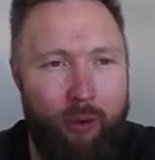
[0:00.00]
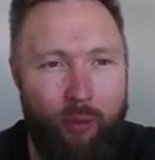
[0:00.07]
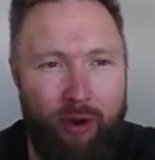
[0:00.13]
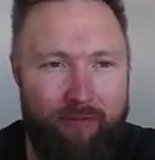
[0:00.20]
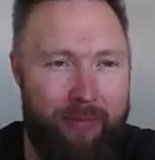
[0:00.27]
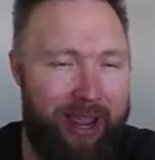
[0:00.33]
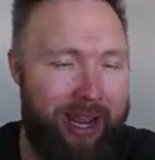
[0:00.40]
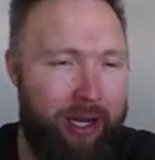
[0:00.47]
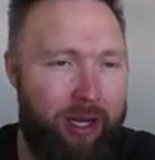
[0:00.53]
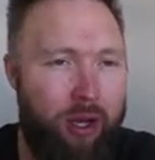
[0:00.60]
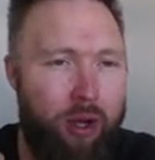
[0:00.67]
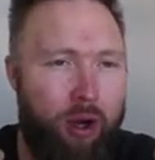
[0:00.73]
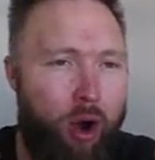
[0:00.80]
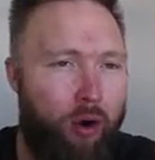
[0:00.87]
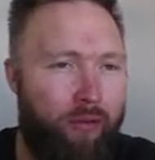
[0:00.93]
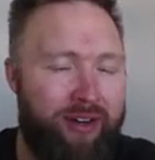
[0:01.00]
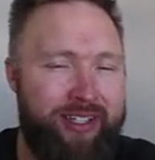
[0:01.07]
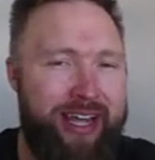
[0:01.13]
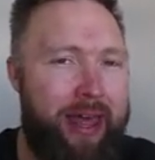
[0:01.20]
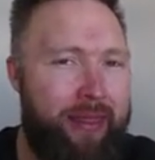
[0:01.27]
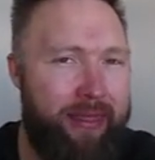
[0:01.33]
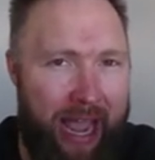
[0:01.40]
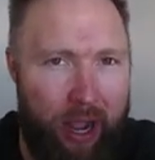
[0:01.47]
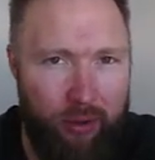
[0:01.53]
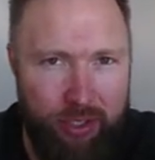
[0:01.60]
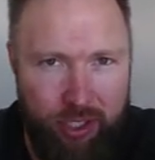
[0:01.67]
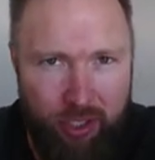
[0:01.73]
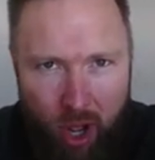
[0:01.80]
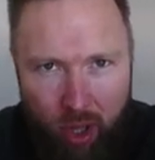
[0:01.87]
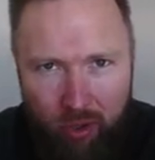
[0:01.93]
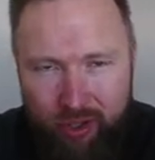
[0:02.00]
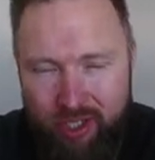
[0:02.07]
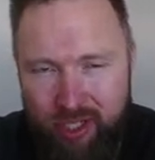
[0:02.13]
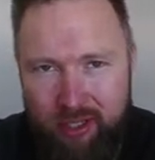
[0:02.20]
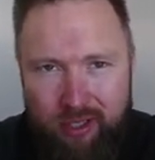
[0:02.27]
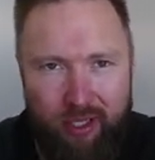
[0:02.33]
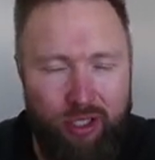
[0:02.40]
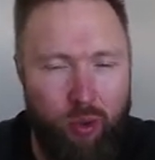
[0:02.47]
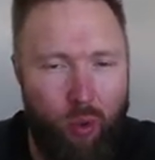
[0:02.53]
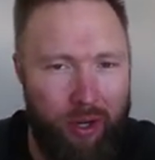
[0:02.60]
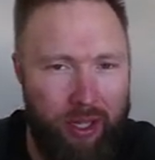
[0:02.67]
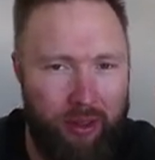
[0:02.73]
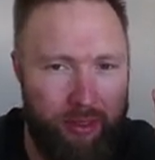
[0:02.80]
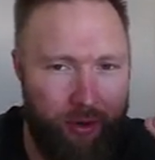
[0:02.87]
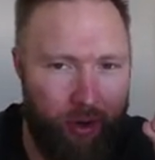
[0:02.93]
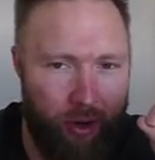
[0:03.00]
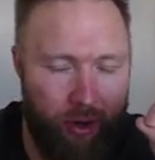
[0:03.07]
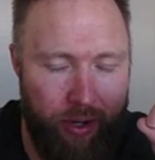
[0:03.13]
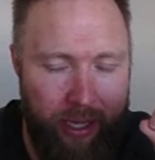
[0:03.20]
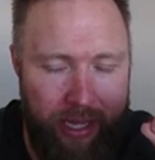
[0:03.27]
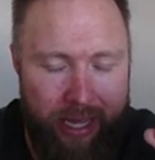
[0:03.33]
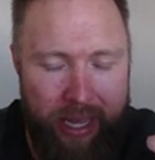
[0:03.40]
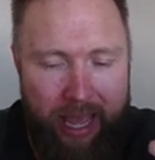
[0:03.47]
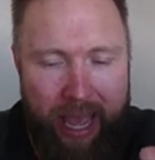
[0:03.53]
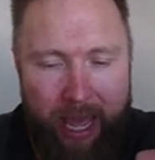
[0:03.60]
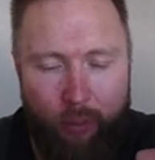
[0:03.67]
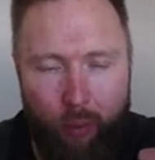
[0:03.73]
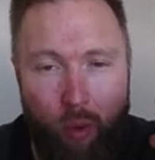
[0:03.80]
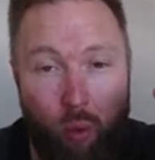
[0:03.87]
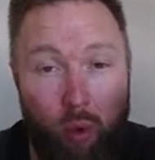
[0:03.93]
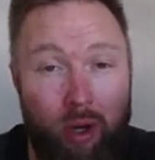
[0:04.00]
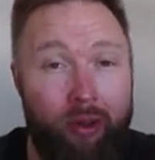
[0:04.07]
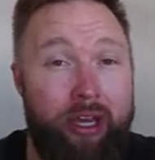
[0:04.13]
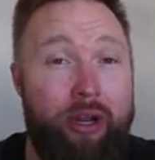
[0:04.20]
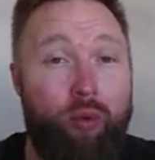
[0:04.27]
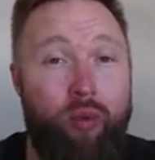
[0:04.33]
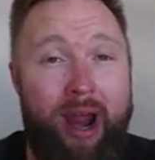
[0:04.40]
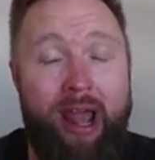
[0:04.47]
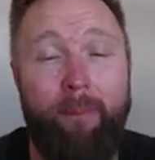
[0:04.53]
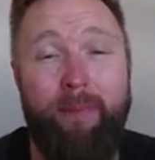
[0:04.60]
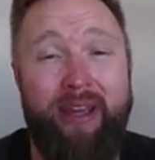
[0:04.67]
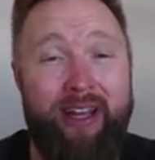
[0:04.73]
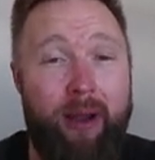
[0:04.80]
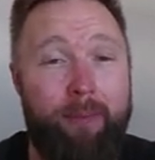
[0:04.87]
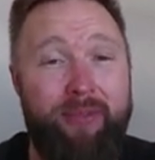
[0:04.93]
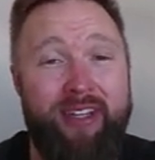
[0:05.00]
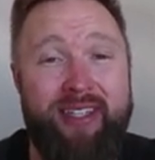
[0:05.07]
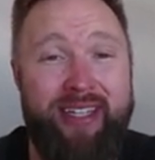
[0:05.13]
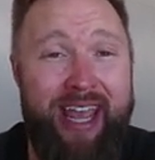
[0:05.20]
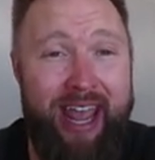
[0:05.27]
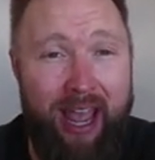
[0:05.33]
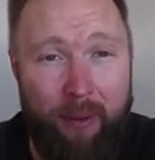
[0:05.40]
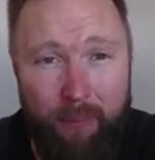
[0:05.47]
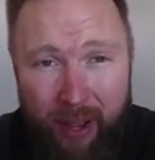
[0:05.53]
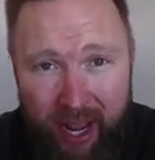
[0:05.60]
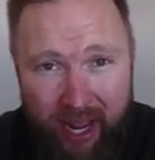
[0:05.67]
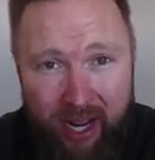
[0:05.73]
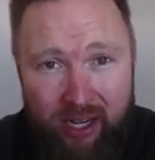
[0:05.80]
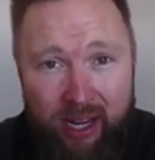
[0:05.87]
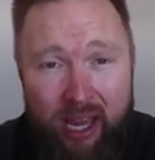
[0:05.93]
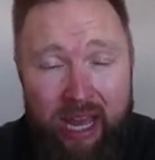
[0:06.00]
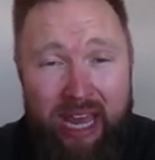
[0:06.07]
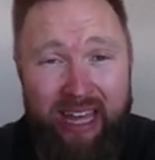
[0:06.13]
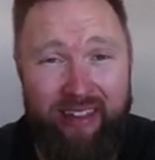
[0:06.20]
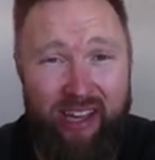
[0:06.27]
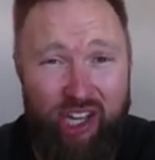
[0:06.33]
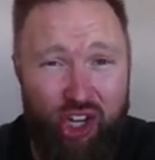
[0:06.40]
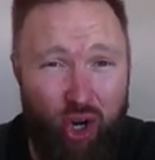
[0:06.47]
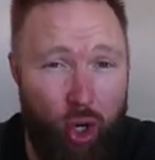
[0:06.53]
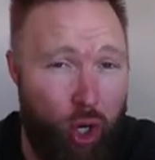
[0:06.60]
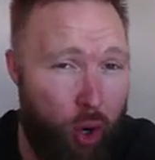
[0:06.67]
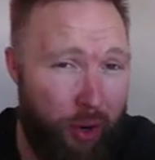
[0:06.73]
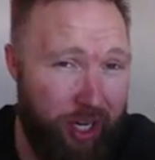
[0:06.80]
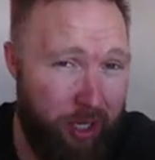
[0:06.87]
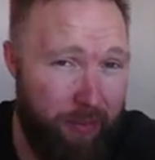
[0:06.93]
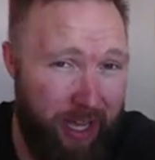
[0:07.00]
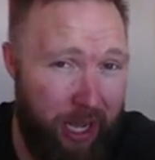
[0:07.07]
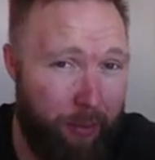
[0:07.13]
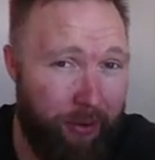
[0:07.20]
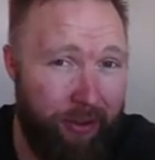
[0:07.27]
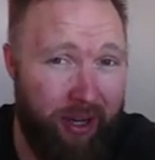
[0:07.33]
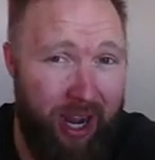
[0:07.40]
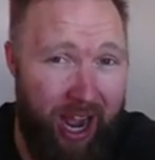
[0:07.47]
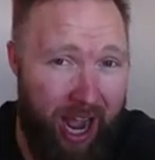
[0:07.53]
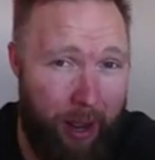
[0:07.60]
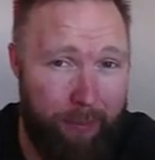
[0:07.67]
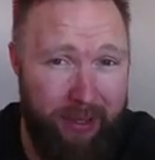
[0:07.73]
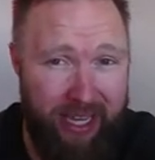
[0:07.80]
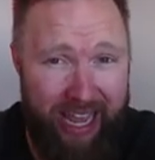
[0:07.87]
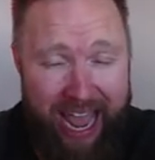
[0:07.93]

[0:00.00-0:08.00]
We've made over $10,000 since the 23rd, and we're really ramping up this campaign that you're going to be able to copy.